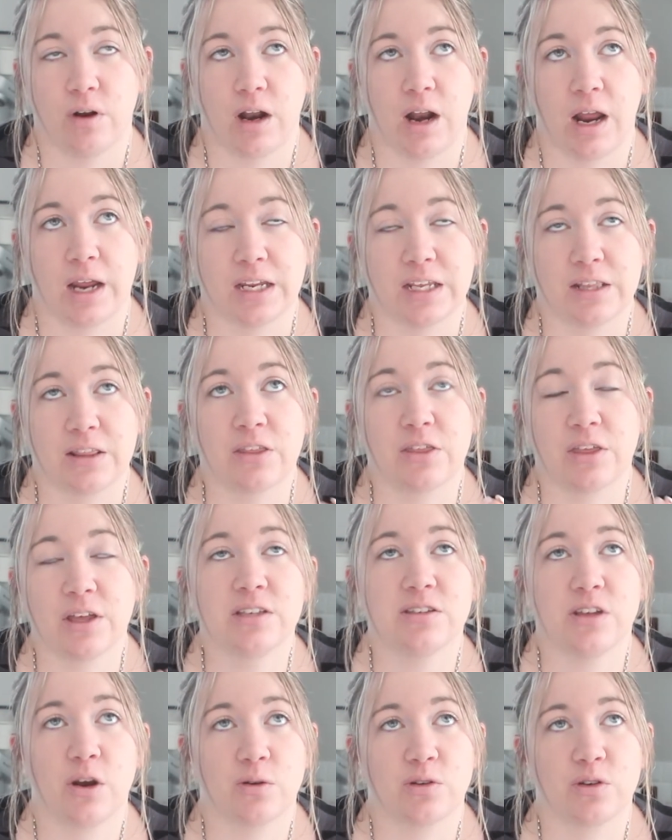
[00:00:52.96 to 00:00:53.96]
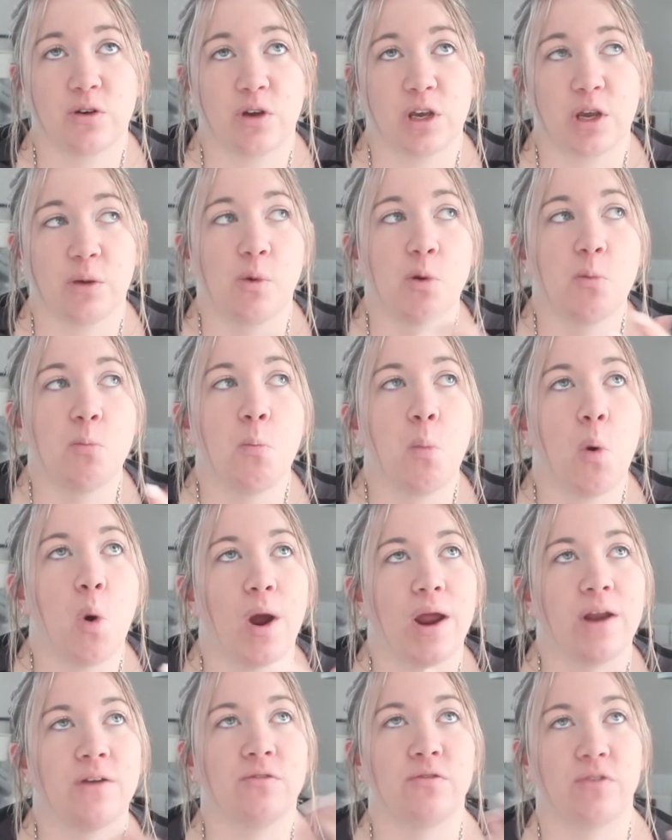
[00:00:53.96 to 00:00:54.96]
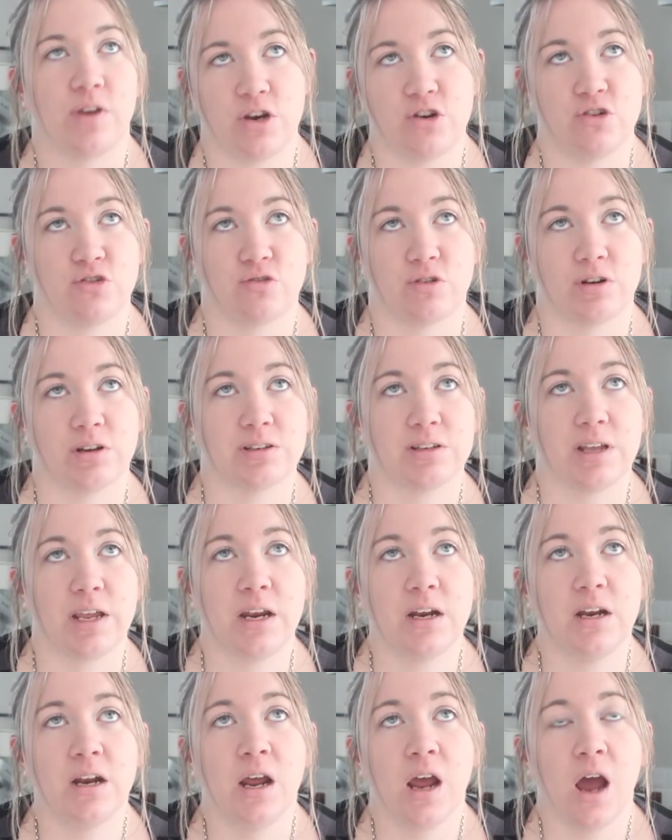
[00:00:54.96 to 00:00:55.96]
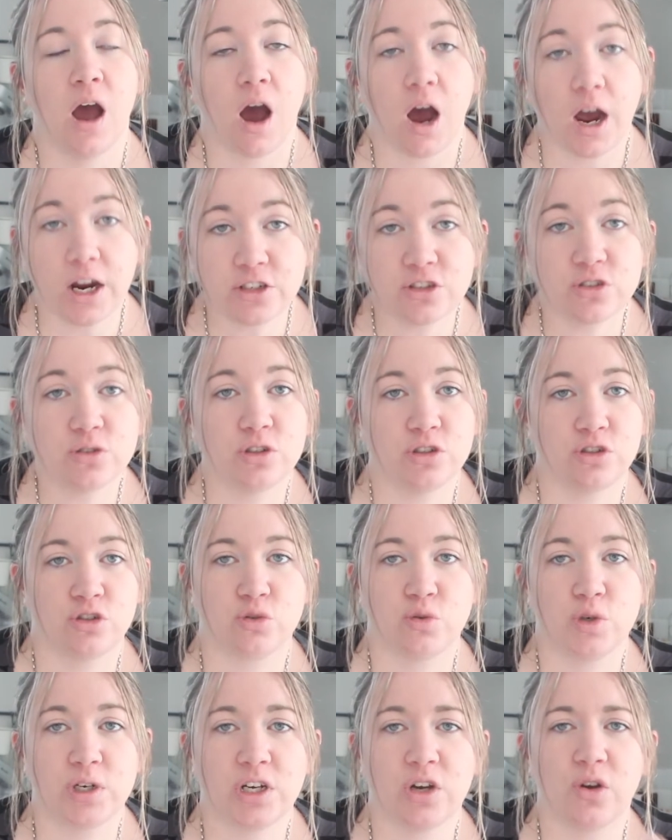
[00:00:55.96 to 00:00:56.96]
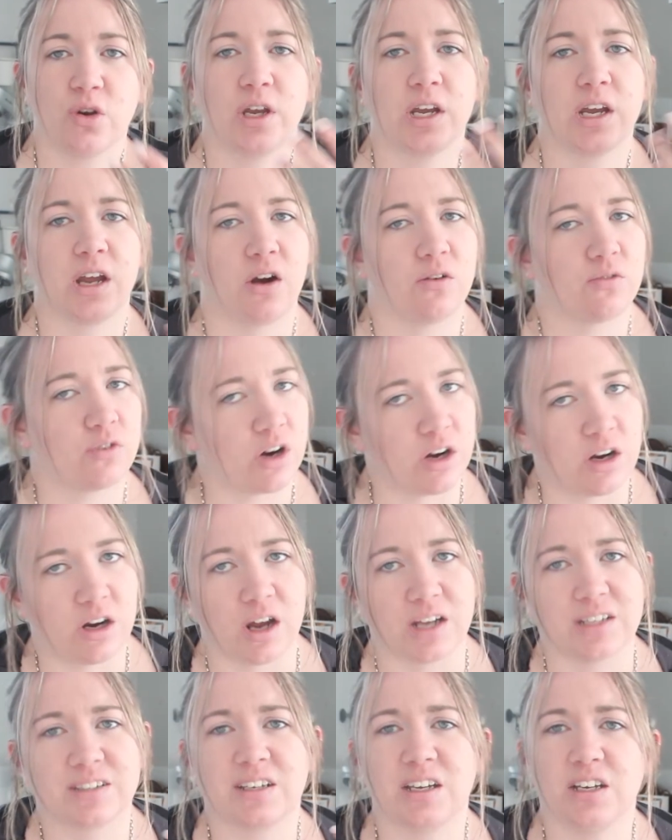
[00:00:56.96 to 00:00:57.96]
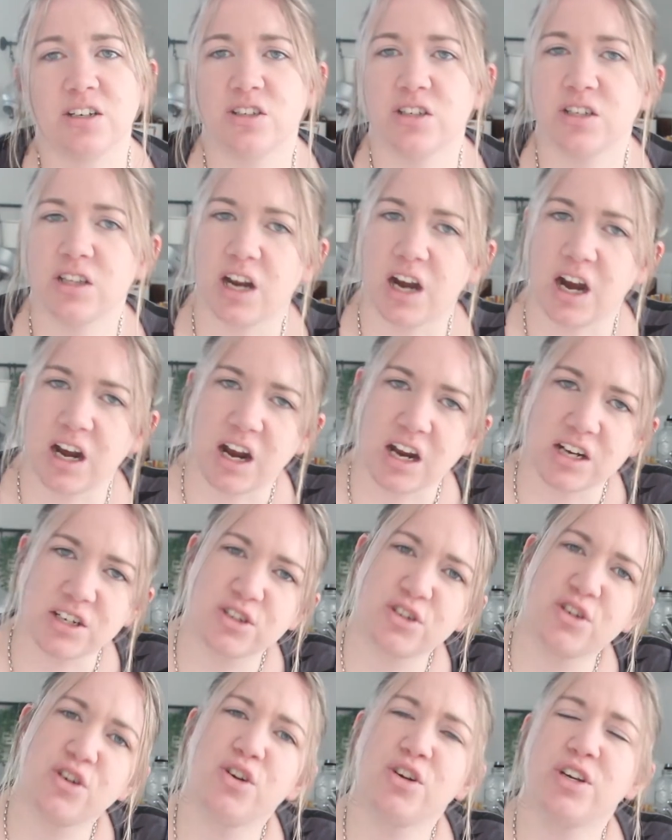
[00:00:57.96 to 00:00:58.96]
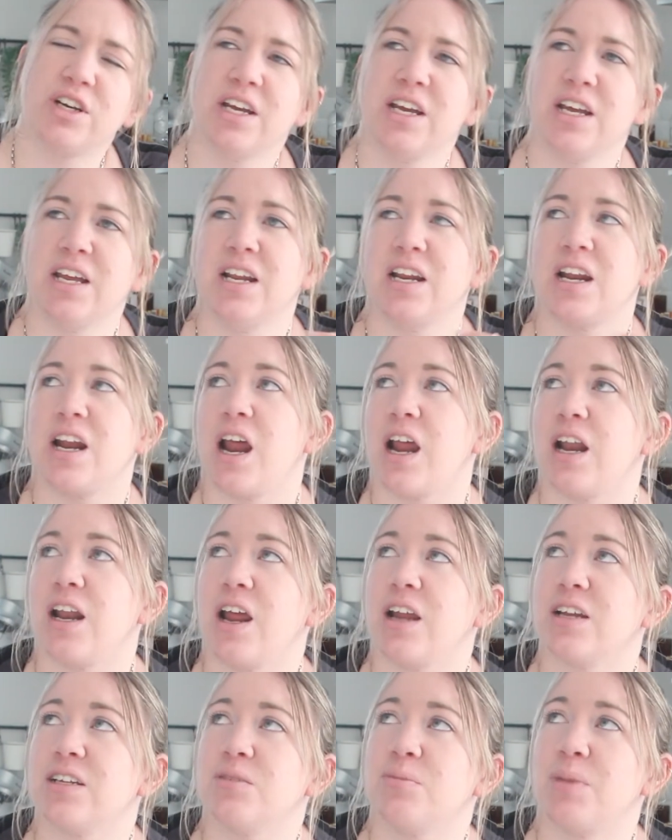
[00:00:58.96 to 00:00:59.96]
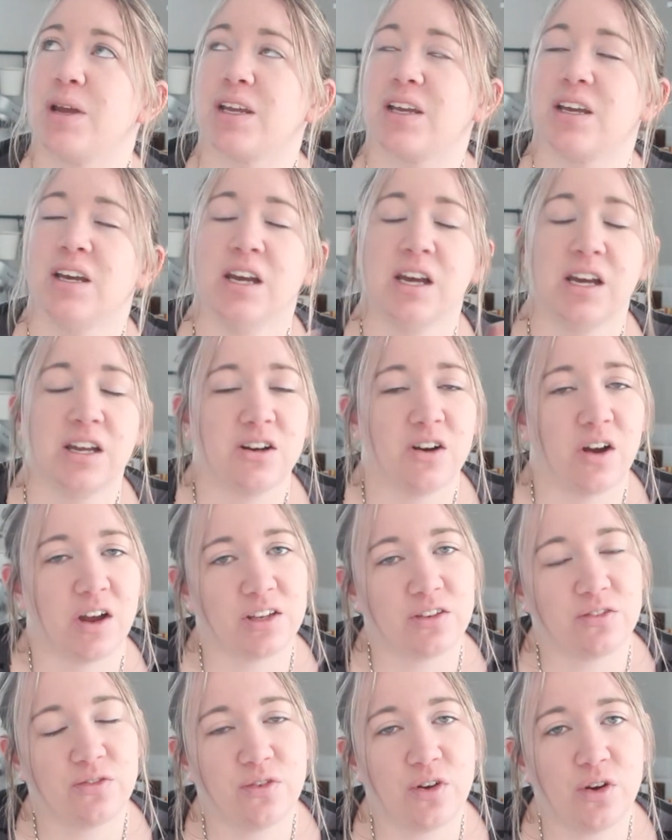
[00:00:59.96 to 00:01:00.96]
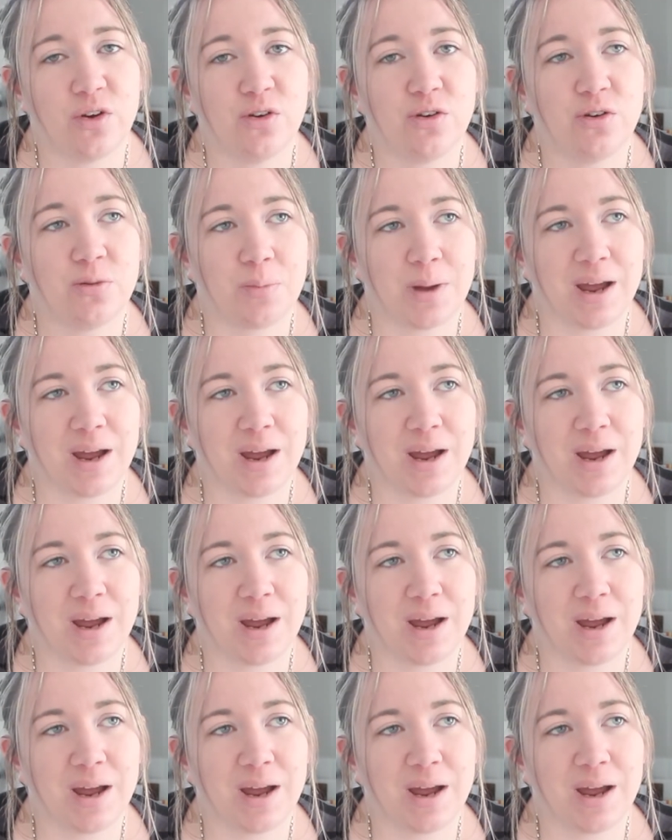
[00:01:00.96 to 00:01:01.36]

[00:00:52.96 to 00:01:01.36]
like the things that I was cooking were more adventurous. And I do enjoy cooking. I've got a nice kitchen that I like to cook in, and I like to make nice food,